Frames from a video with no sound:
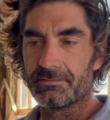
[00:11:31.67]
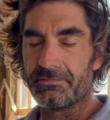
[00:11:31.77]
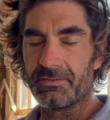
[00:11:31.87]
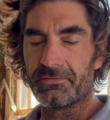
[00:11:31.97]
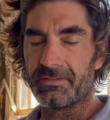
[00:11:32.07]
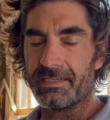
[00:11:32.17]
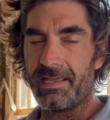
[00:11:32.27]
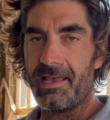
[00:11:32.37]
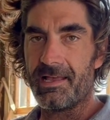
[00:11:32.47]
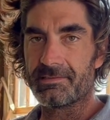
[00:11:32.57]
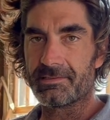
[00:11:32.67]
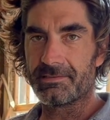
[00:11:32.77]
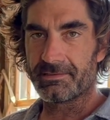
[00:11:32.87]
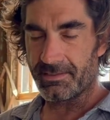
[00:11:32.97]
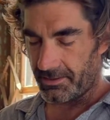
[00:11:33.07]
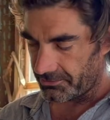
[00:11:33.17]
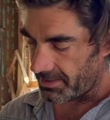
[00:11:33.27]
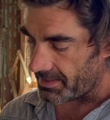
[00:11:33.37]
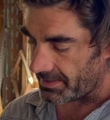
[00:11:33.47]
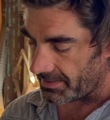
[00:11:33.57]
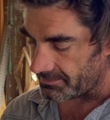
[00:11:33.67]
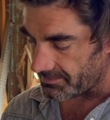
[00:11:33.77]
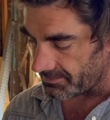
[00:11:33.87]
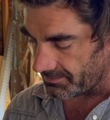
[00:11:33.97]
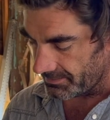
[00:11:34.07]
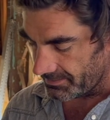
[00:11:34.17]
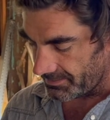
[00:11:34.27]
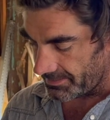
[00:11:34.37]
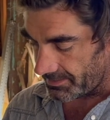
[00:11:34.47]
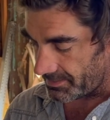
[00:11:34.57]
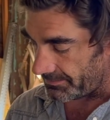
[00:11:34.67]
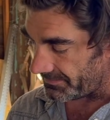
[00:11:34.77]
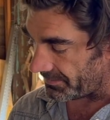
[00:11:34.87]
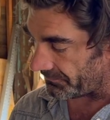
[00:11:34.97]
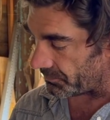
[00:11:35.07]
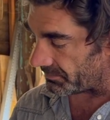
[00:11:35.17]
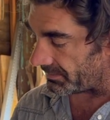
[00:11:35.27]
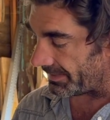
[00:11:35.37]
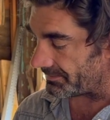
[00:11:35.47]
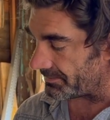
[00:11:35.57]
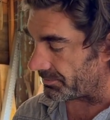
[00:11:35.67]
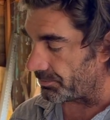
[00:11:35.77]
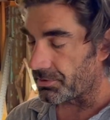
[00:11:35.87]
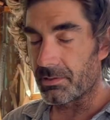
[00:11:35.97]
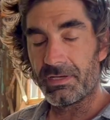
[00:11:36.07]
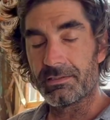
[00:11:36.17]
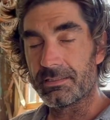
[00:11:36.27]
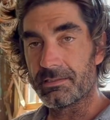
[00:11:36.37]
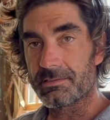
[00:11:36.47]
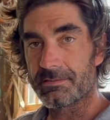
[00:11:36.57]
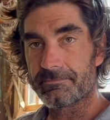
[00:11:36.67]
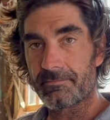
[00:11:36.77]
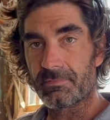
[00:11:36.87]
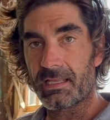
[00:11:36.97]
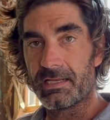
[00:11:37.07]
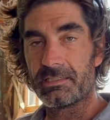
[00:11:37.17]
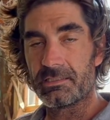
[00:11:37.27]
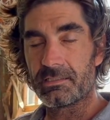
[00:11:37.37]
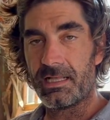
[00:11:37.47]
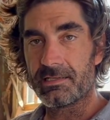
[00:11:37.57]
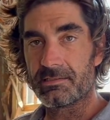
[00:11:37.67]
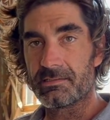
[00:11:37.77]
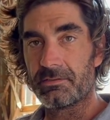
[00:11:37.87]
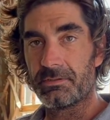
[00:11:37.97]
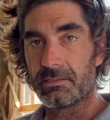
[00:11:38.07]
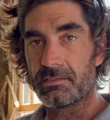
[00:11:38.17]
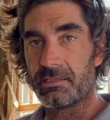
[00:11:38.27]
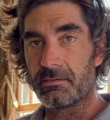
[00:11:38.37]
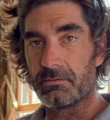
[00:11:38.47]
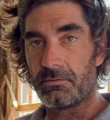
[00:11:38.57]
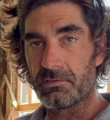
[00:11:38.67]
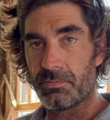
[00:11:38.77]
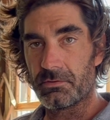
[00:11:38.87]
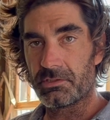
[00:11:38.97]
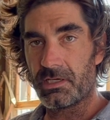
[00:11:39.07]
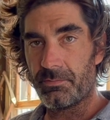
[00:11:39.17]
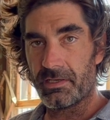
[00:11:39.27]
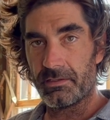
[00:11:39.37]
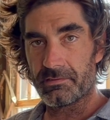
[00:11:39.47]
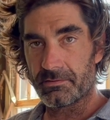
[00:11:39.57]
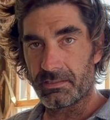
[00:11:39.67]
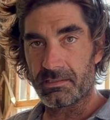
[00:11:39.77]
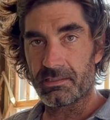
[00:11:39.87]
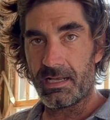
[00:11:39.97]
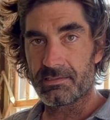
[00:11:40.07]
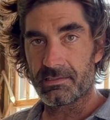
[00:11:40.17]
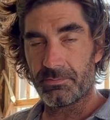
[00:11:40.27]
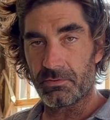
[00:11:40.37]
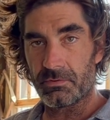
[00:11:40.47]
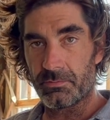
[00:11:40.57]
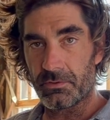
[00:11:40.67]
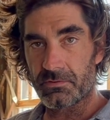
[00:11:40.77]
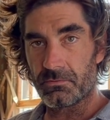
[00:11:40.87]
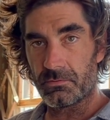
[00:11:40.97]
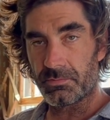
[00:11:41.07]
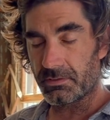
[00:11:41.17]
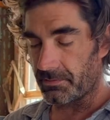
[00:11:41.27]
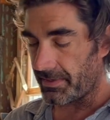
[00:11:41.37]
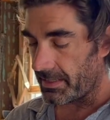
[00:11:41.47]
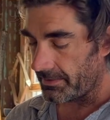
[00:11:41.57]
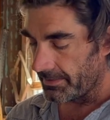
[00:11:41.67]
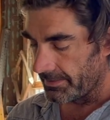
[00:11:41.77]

feel free to ask. I'll try to answer. If you would like to know more about this, I teach classes doing this here at Lowell's Boat Shop. I also teach classes up at the Wooden Boat School in Brooklyn, Maine.